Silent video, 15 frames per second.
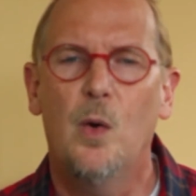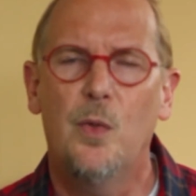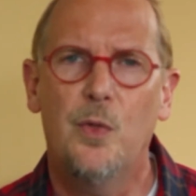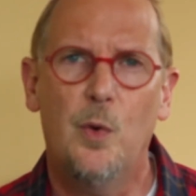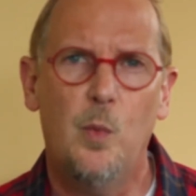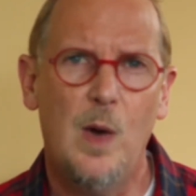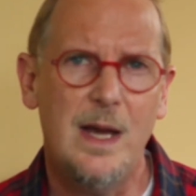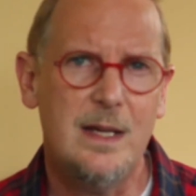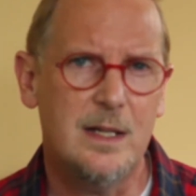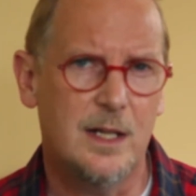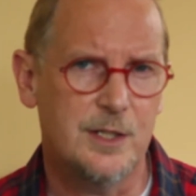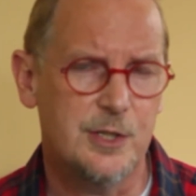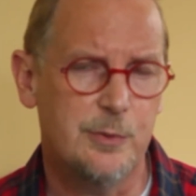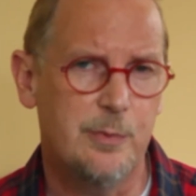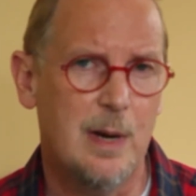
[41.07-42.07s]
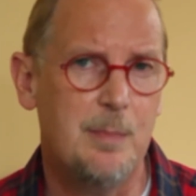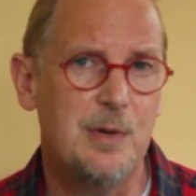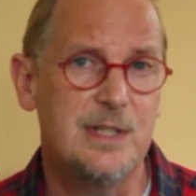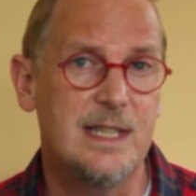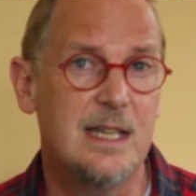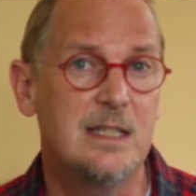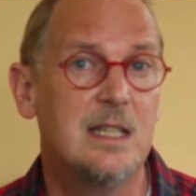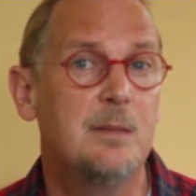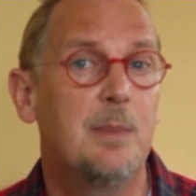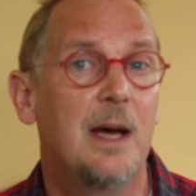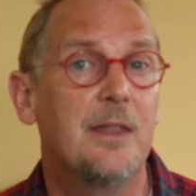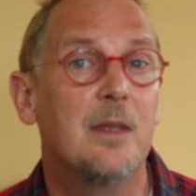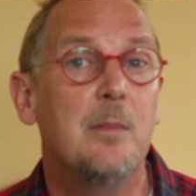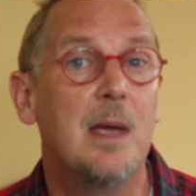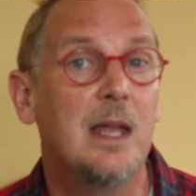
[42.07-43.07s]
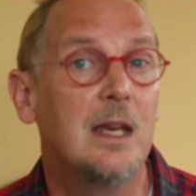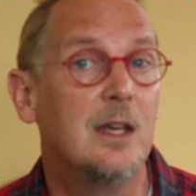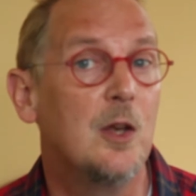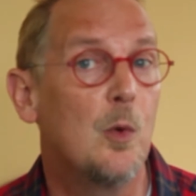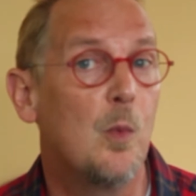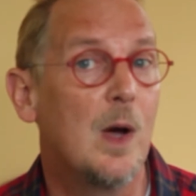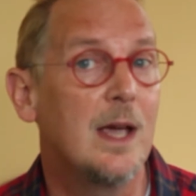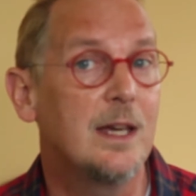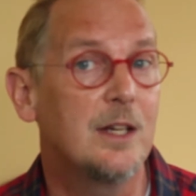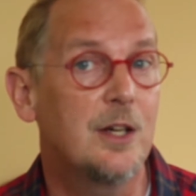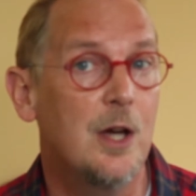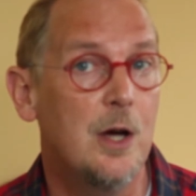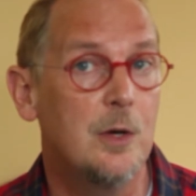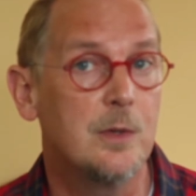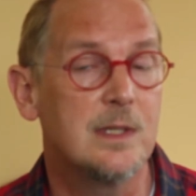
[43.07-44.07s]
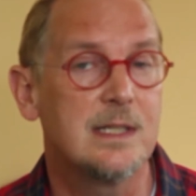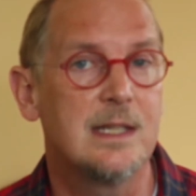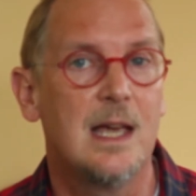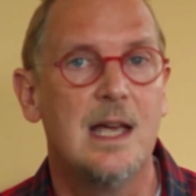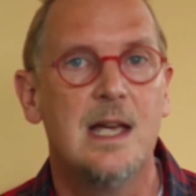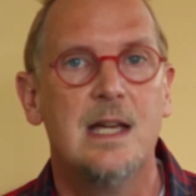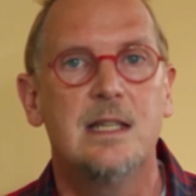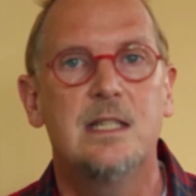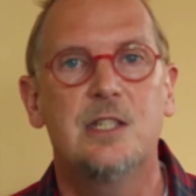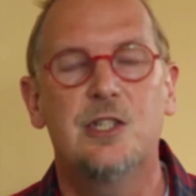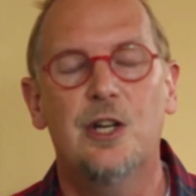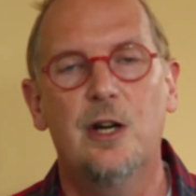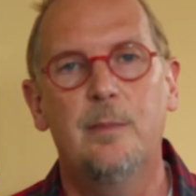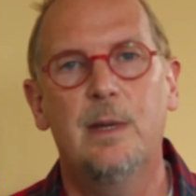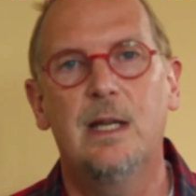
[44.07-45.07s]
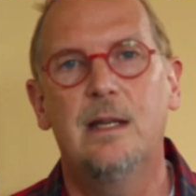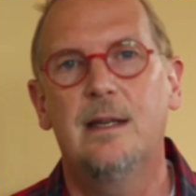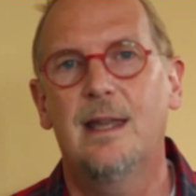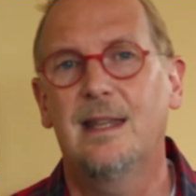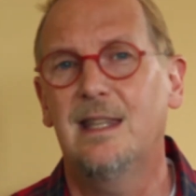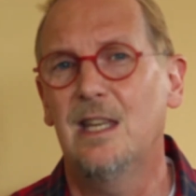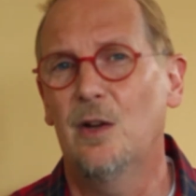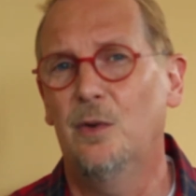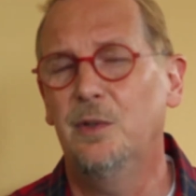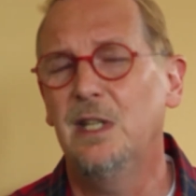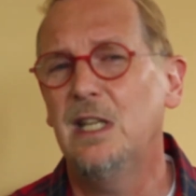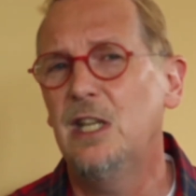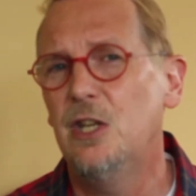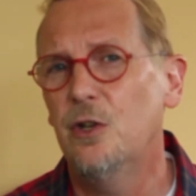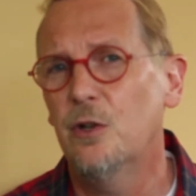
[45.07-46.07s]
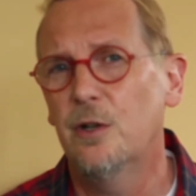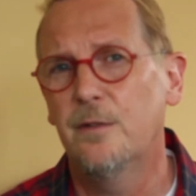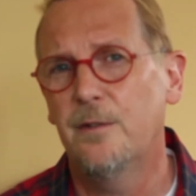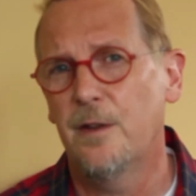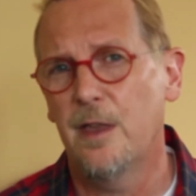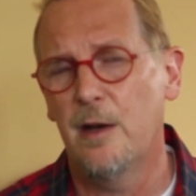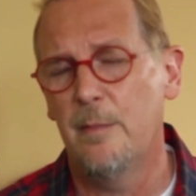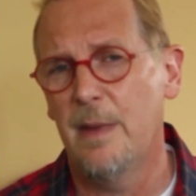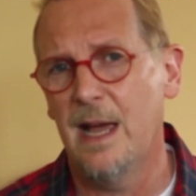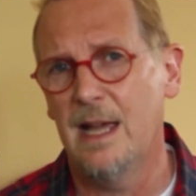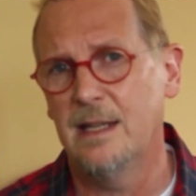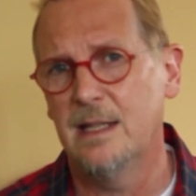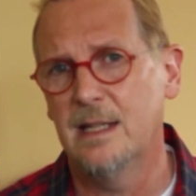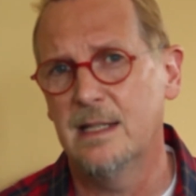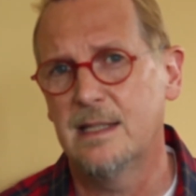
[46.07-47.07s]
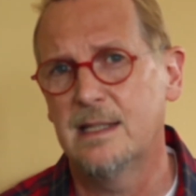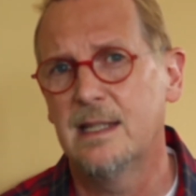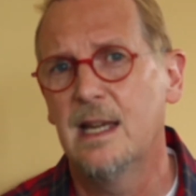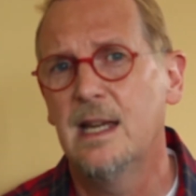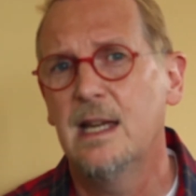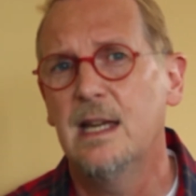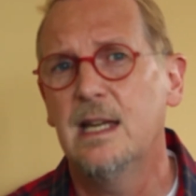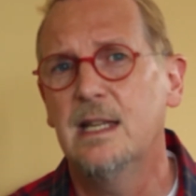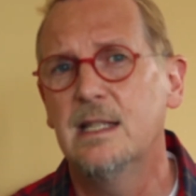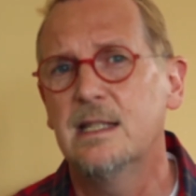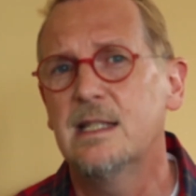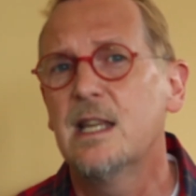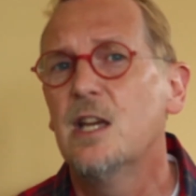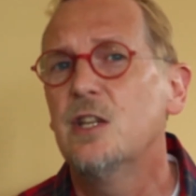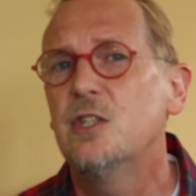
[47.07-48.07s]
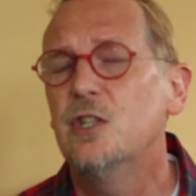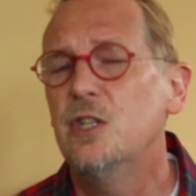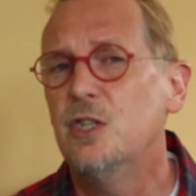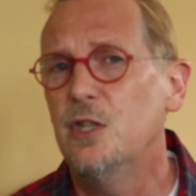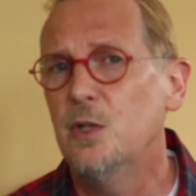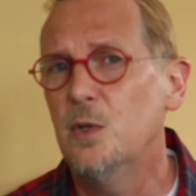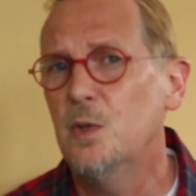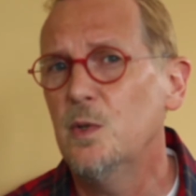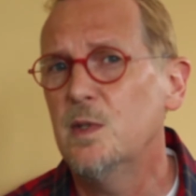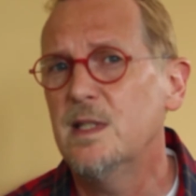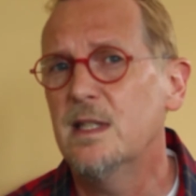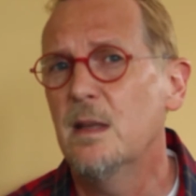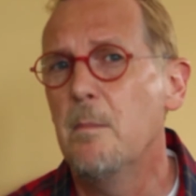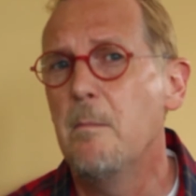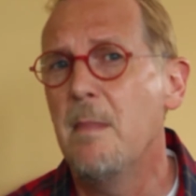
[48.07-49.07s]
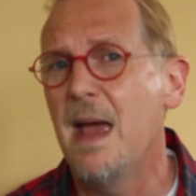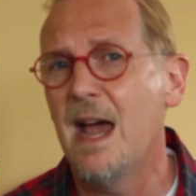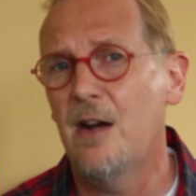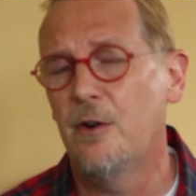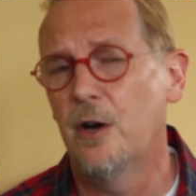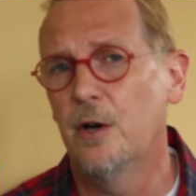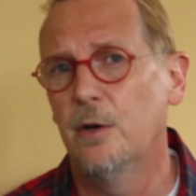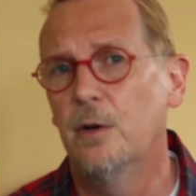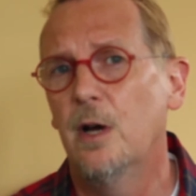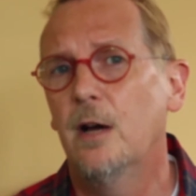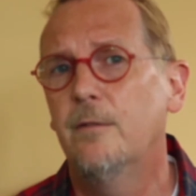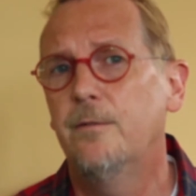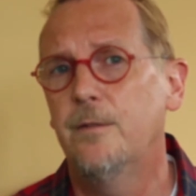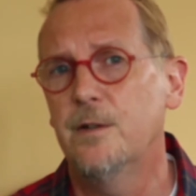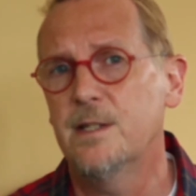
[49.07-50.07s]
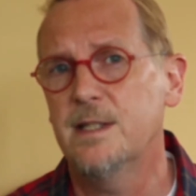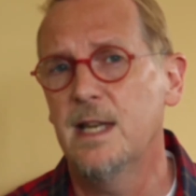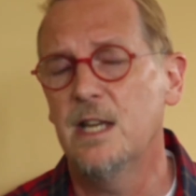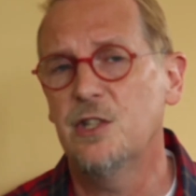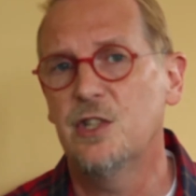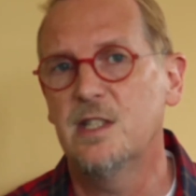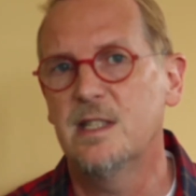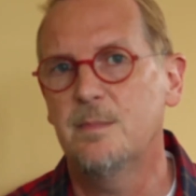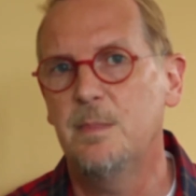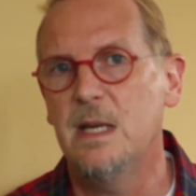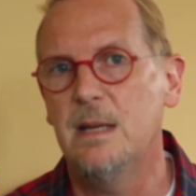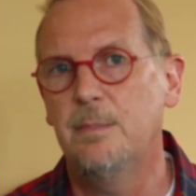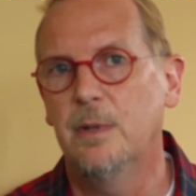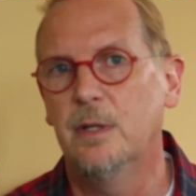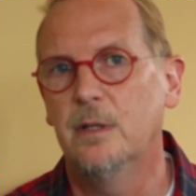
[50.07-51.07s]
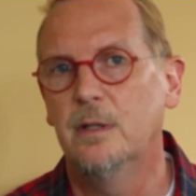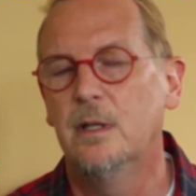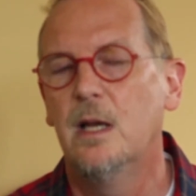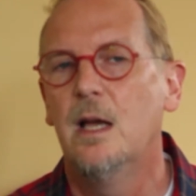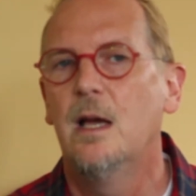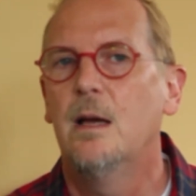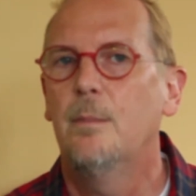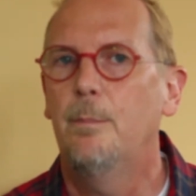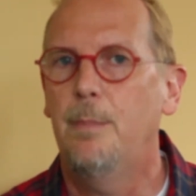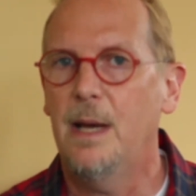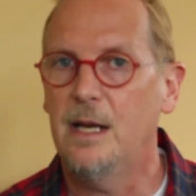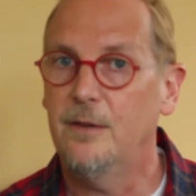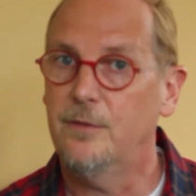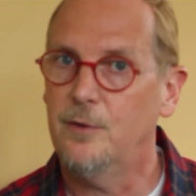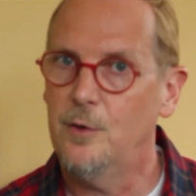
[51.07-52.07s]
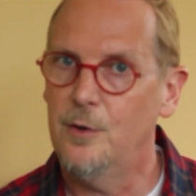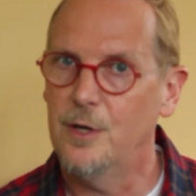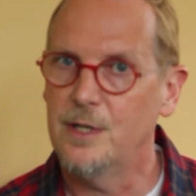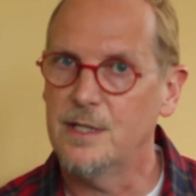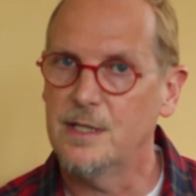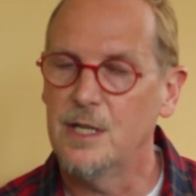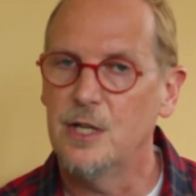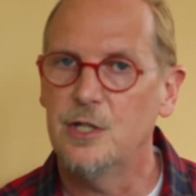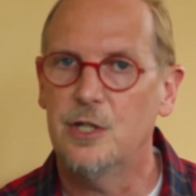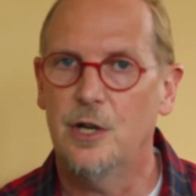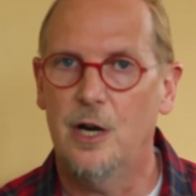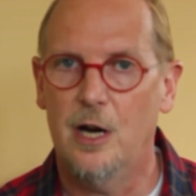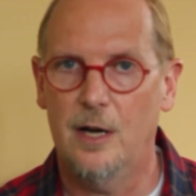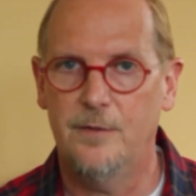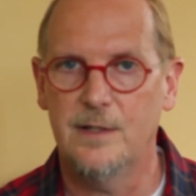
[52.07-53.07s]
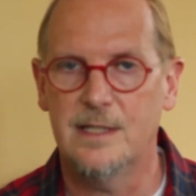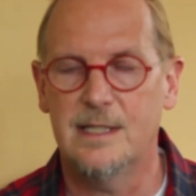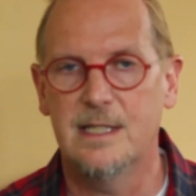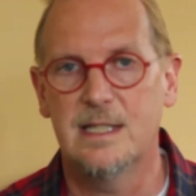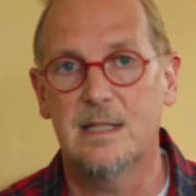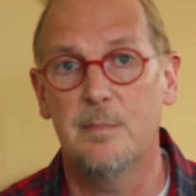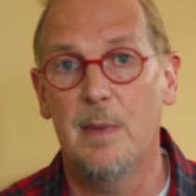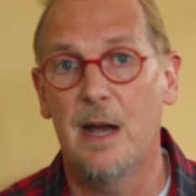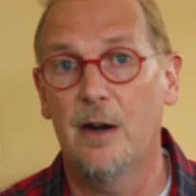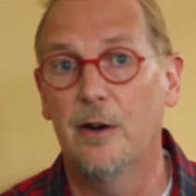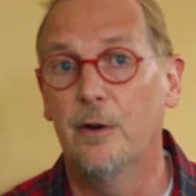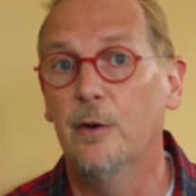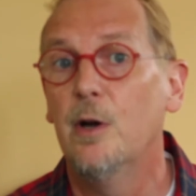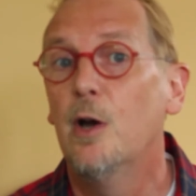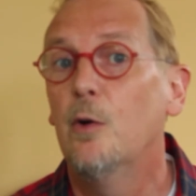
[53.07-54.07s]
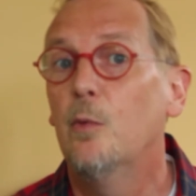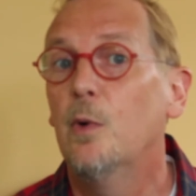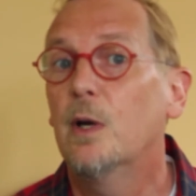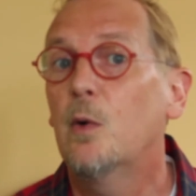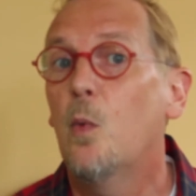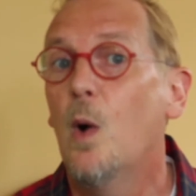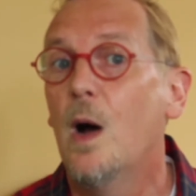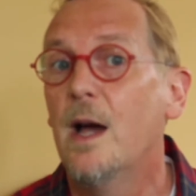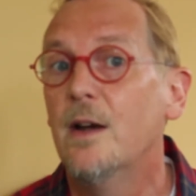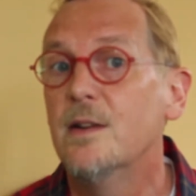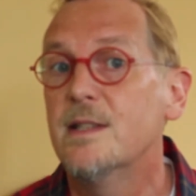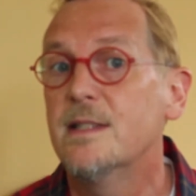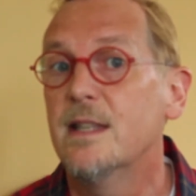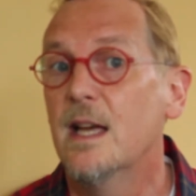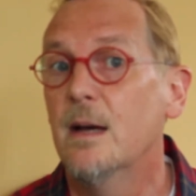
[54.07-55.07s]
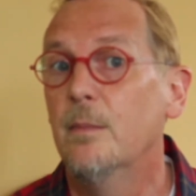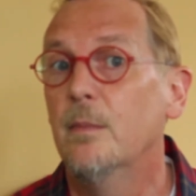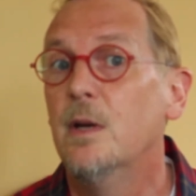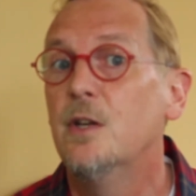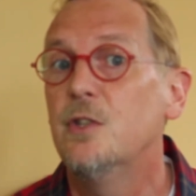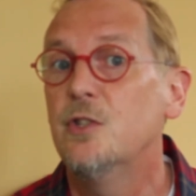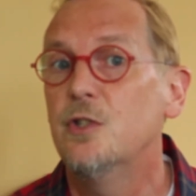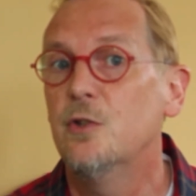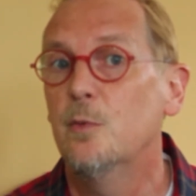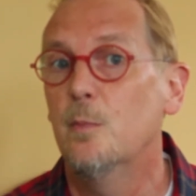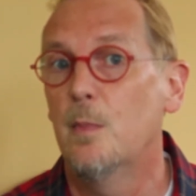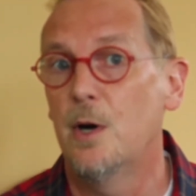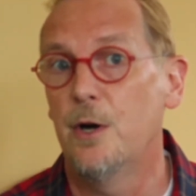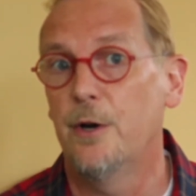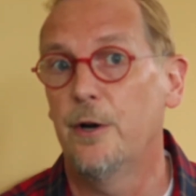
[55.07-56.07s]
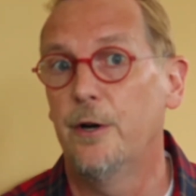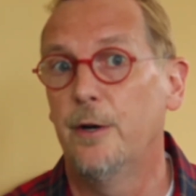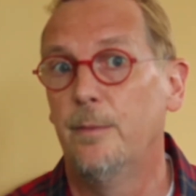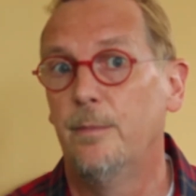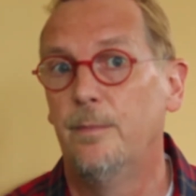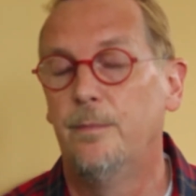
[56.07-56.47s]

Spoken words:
The white culture, represented by the men in the white coats, determined that the only cure for their madness is to use the marrow of First Nations people. But of course, to harvest this marrow requires them to murder.